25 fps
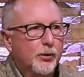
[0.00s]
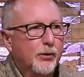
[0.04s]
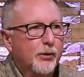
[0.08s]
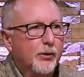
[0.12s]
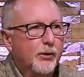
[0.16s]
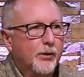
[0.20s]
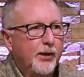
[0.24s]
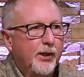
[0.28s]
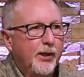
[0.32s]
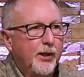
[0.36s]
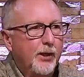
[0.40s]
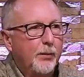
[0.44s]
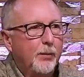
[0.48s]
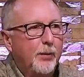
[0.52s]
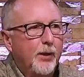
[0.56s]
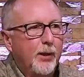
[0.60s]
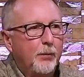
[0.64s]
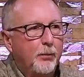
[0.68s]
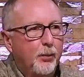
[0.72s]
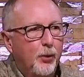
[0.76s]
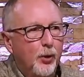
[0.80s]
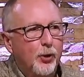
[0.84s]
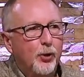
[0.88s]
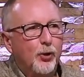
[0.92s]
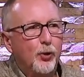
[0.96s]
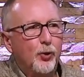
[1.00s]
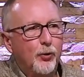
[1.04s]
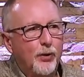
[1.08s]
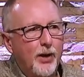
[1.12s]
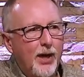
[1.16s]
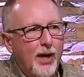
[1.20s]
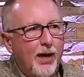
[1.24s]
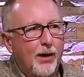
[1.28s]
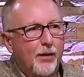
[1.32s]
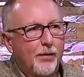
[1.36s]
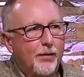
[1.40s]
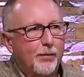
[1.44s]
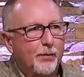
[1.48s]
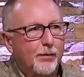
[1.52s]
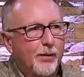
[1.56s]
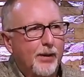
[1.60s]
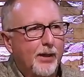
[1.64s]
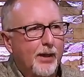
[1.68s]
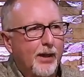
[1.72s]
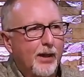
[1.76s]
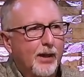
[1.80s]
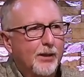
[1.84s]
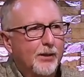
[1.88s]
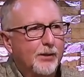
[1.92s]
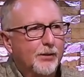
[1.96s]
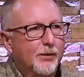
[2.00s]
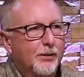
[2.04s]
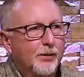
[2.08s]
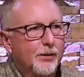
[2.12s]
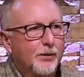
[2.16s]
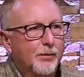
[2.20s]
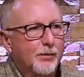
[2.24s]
need to be put to death because